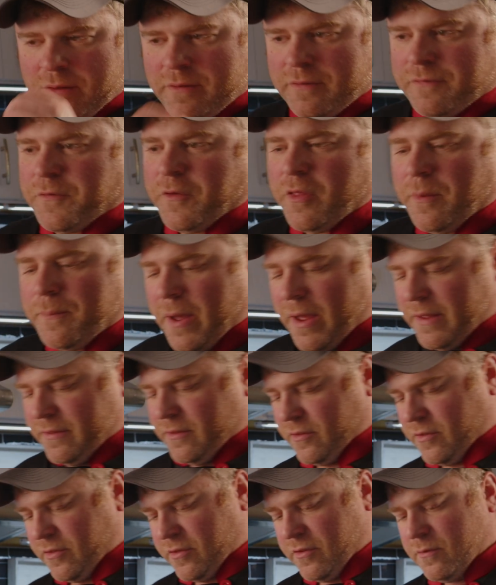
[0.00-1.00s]
for the
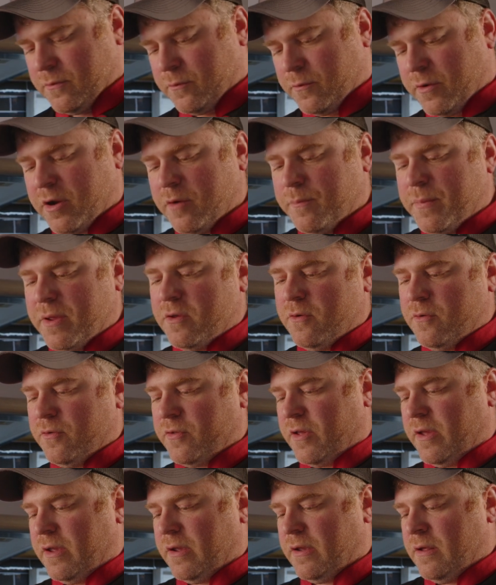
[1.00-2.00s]
buns, we're gonna be
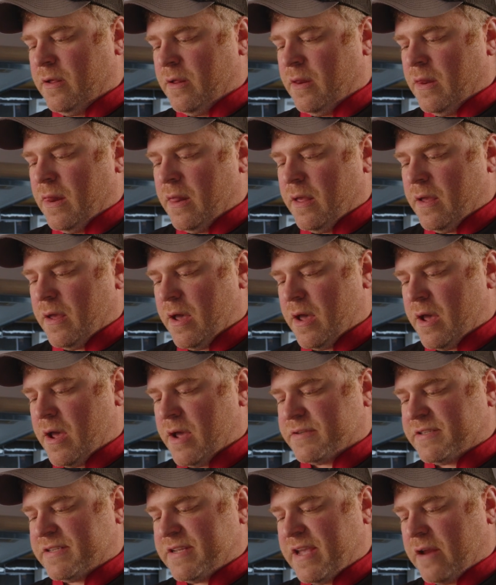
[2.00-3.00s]
using
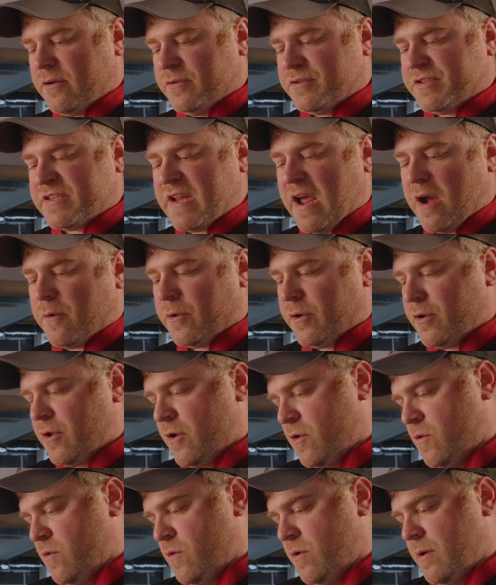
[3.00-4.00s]
Seattle
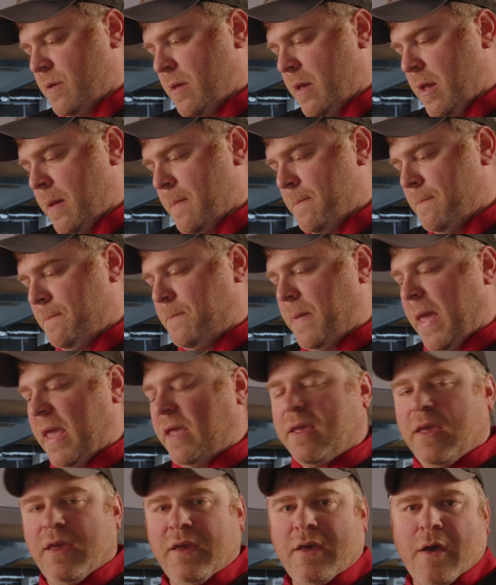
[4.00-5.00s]
Sourdough
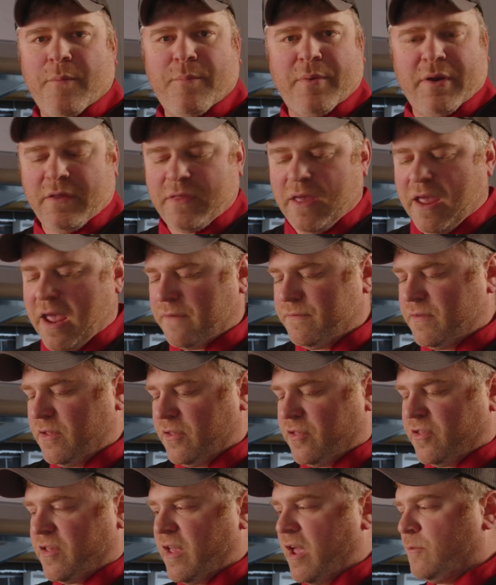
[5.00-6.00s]
Baking Company. They have these
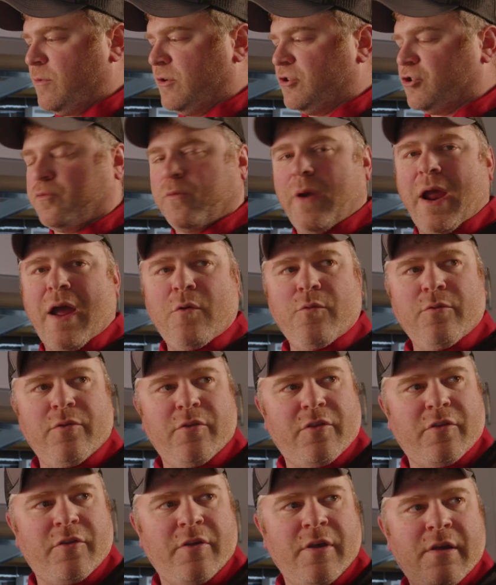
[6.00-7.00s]
sandwich
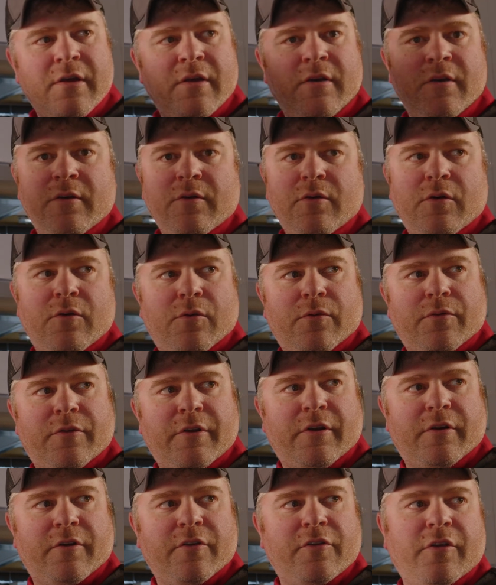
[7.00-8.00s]
rounds. Oh,
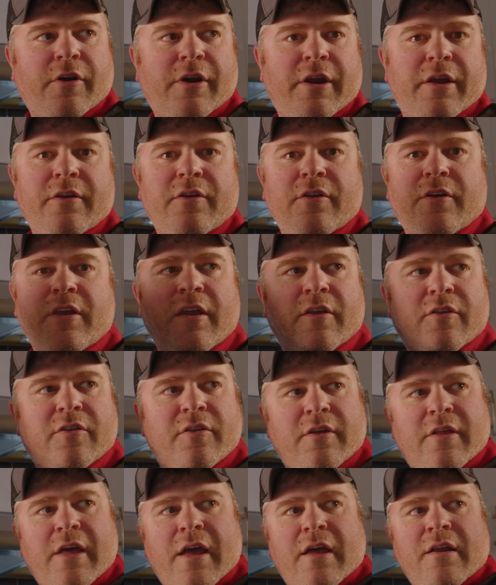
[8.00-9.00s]
there, sorry, you can't
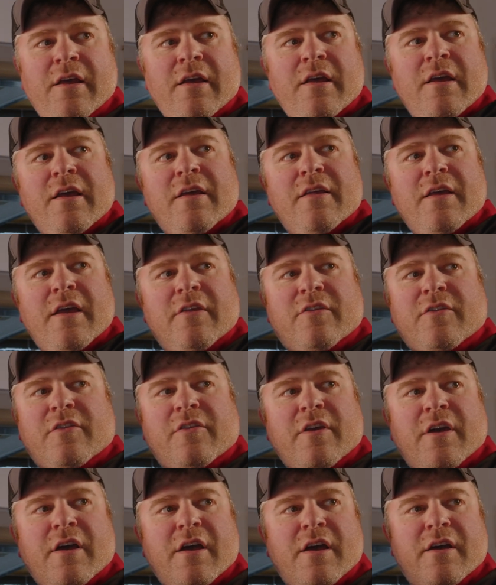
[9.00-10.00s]
see that. It's
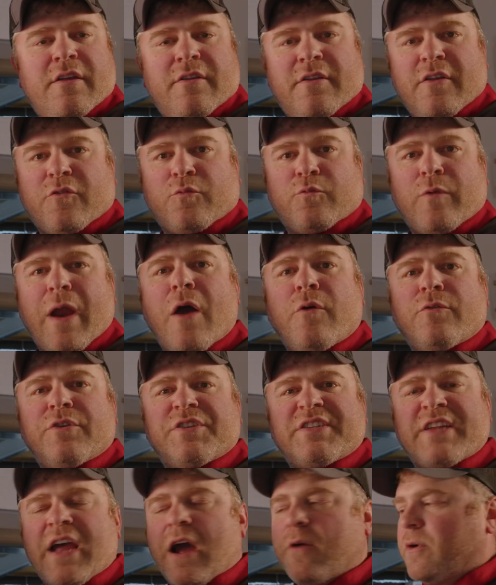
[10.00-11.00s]
this round
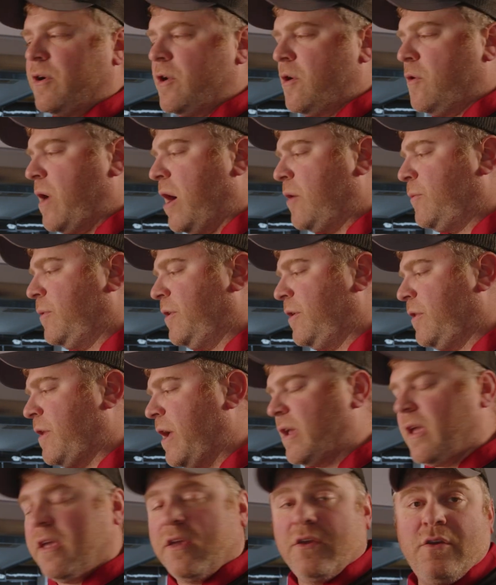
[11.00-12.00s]
sourdough. I really
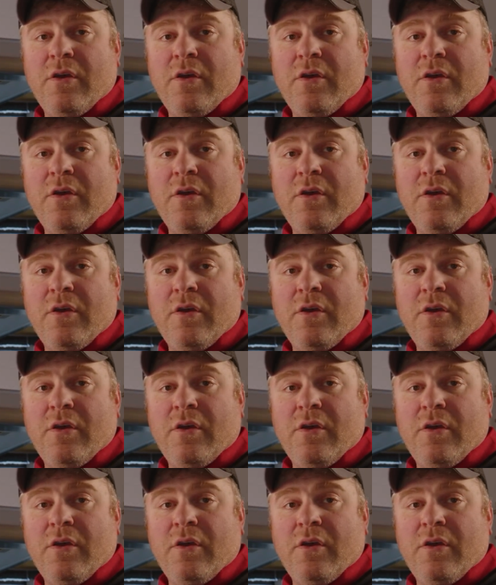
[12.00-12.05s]
like it.